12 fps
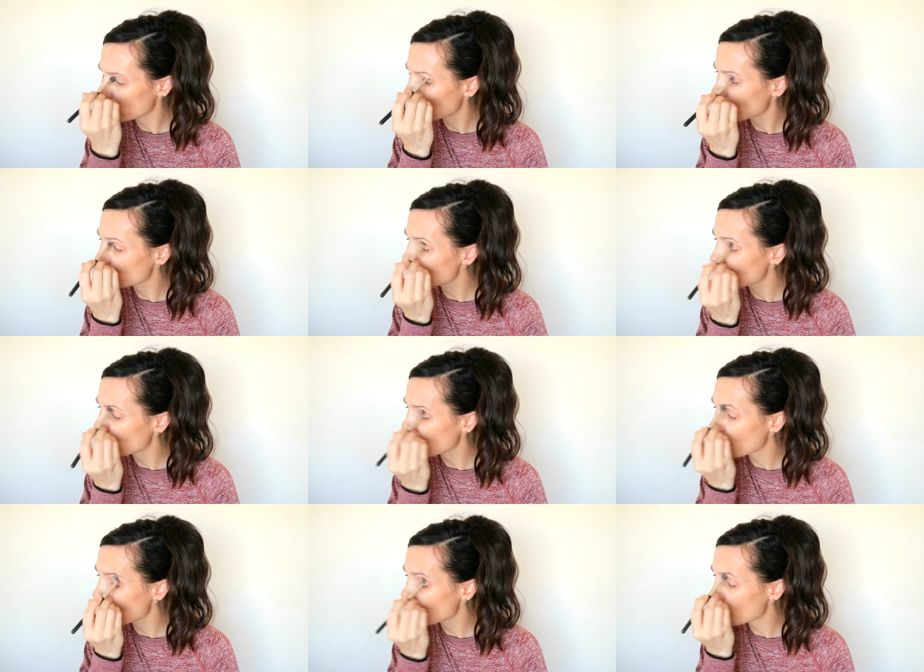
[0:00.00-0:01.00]
collection that
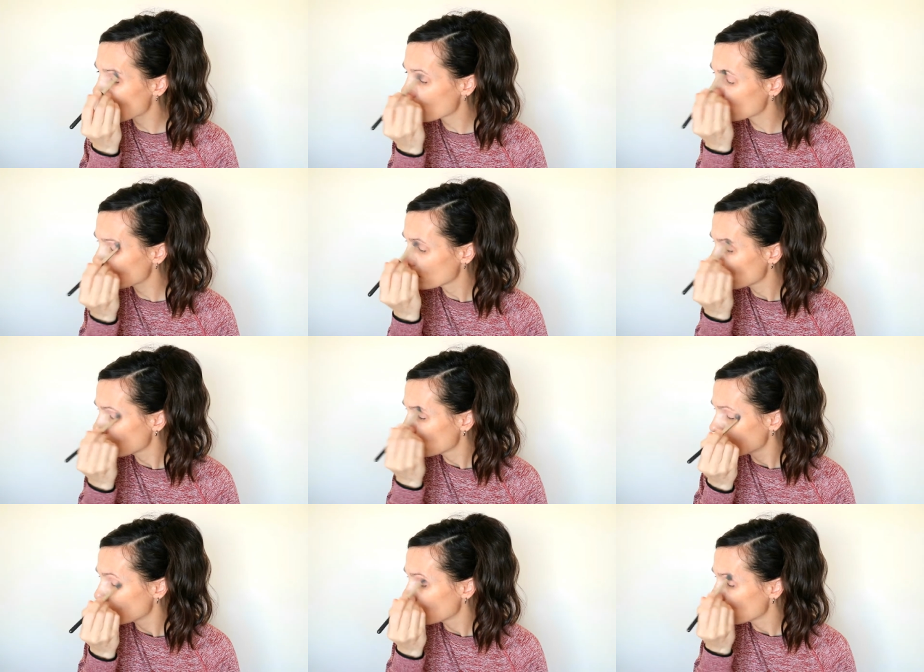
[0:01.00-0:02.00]
came out
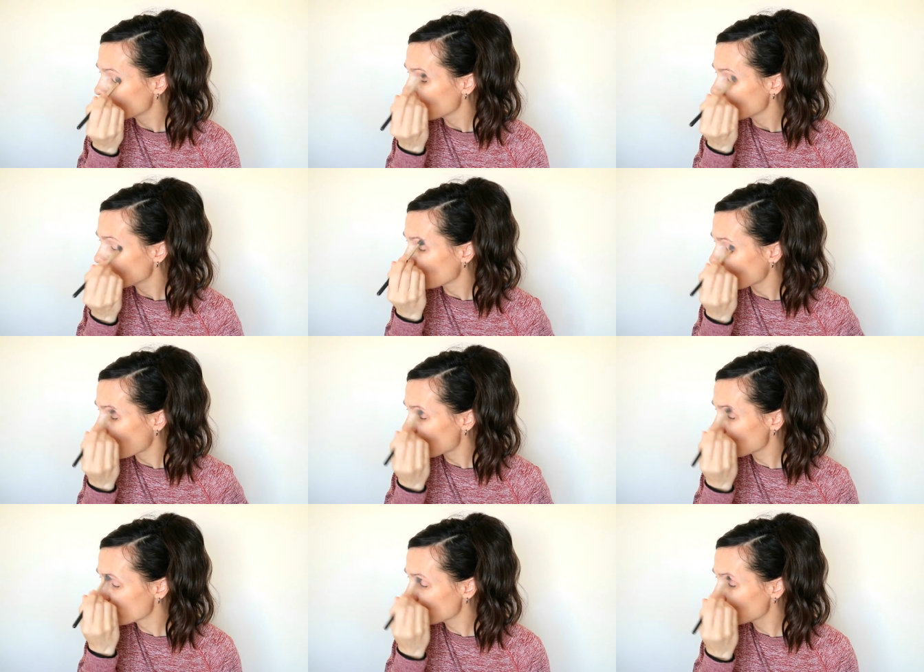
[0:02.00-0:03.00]
I
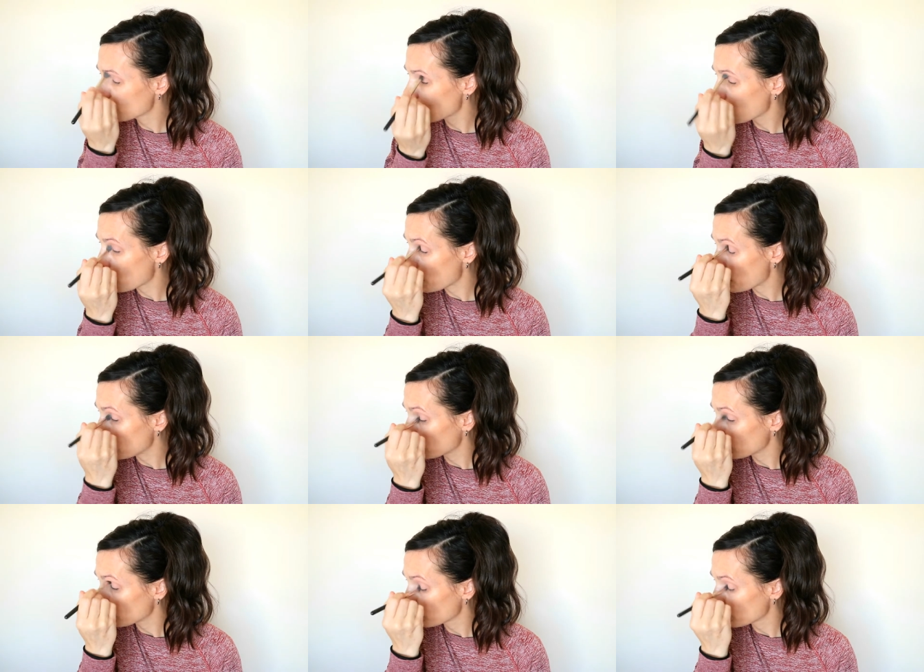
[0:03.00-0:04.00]
don't even know when,
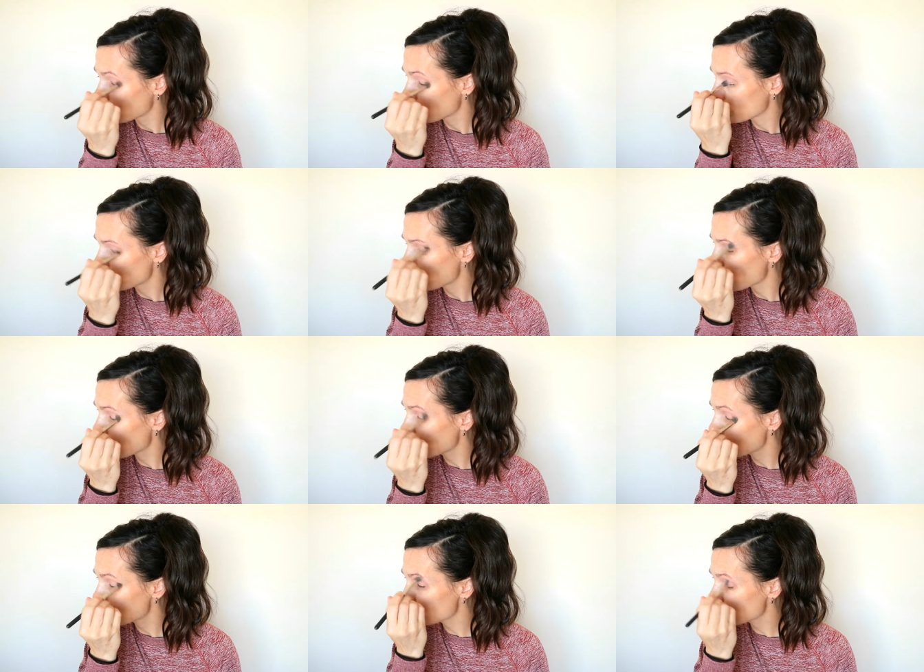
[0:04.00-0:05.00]
four
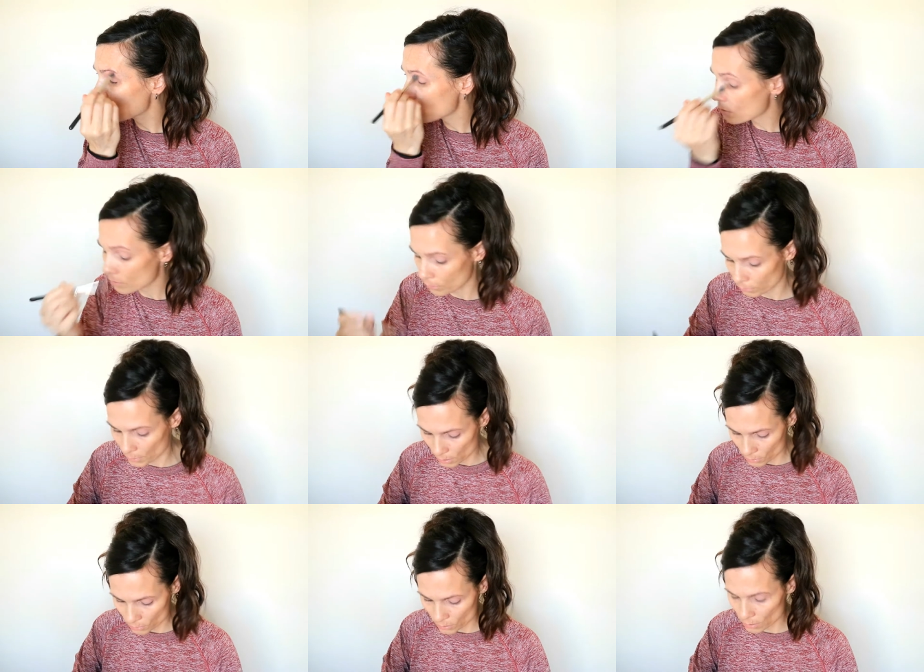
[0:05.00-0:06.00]
years ago, three
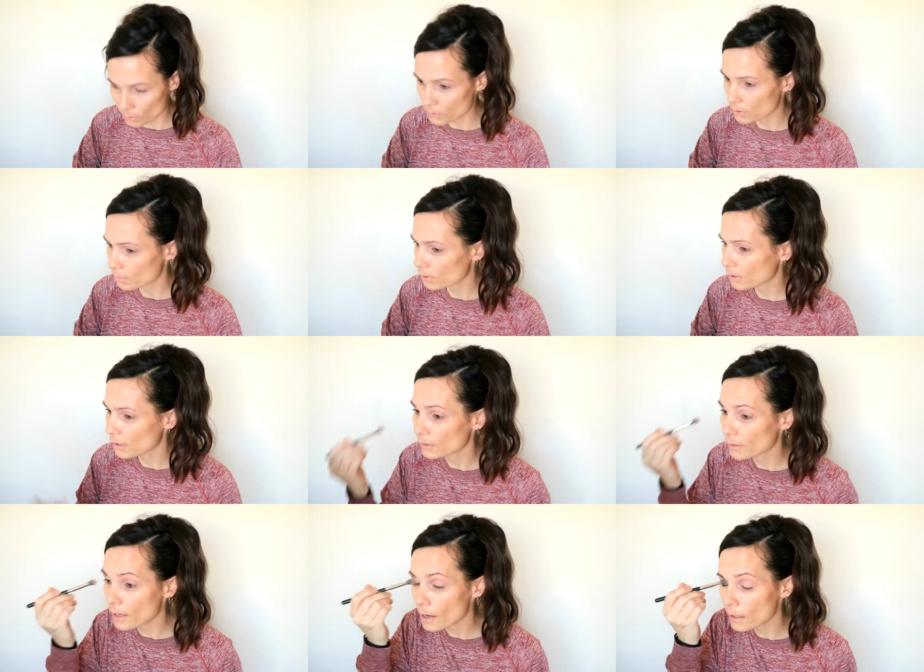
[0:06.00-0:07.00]
years ago, something like
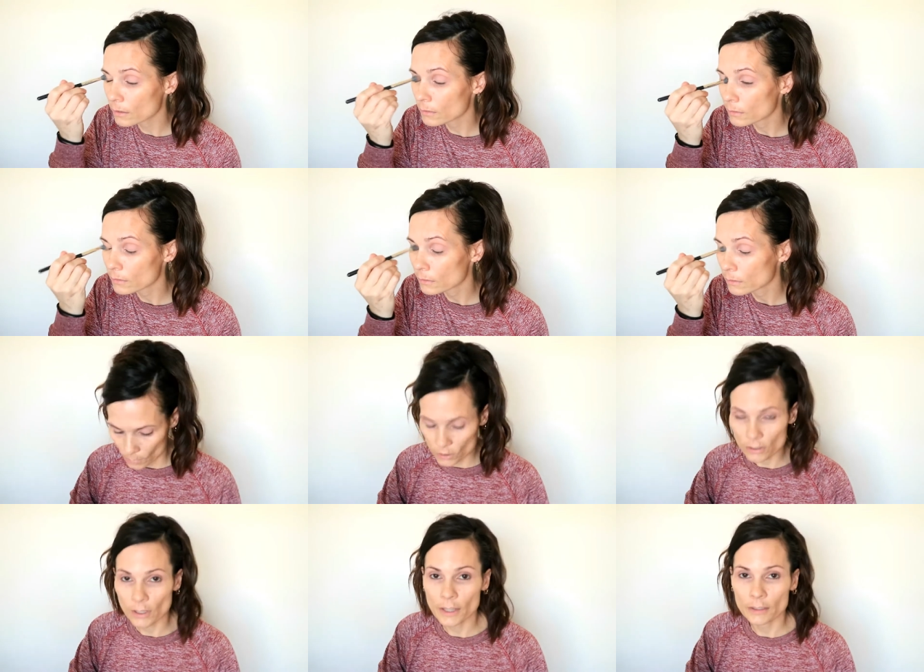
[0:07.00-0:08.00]
that. And I'm
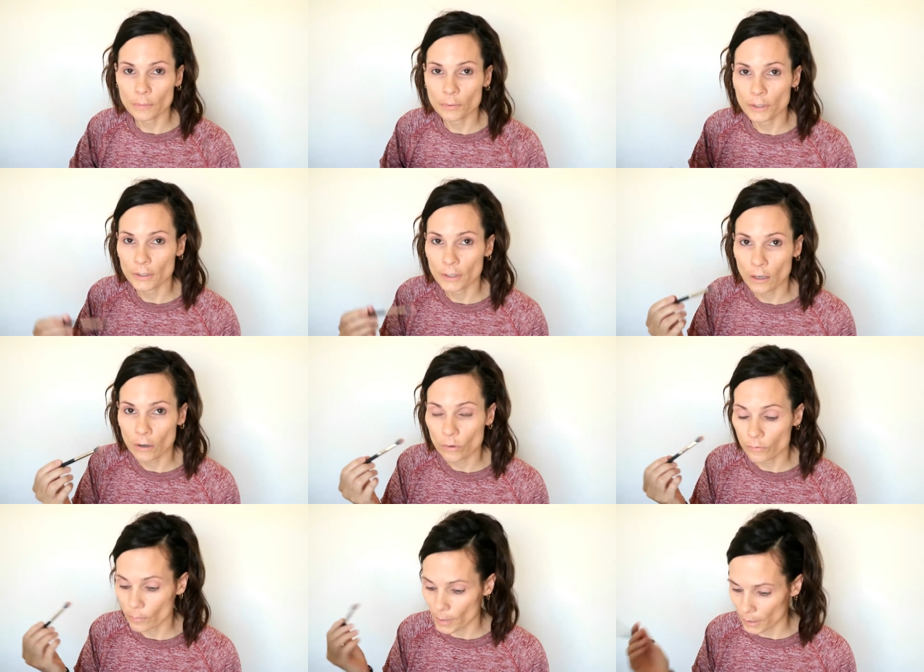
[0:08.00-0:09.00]
just lightly putting that all
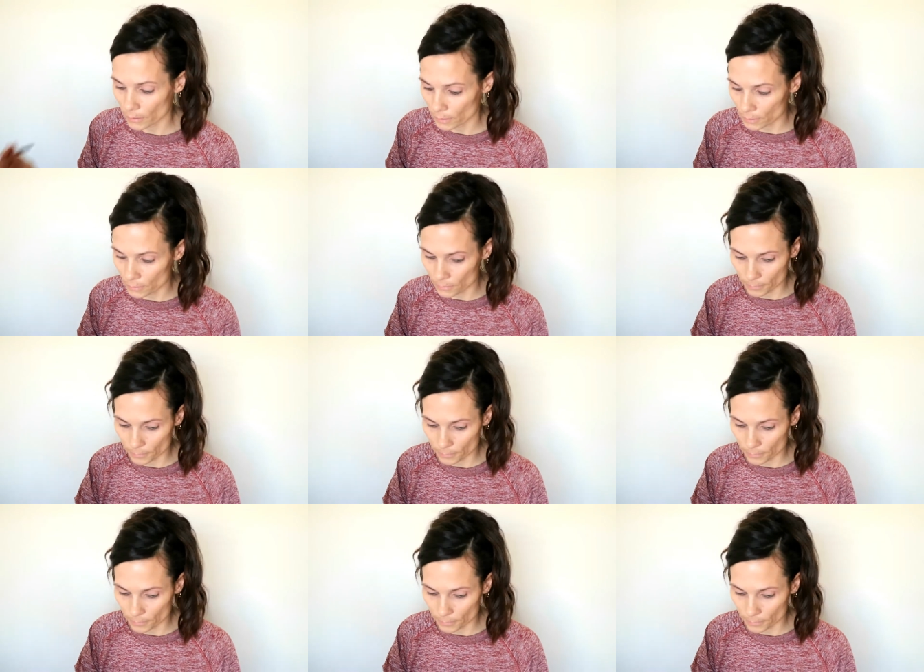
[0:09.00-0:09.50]
over my lid,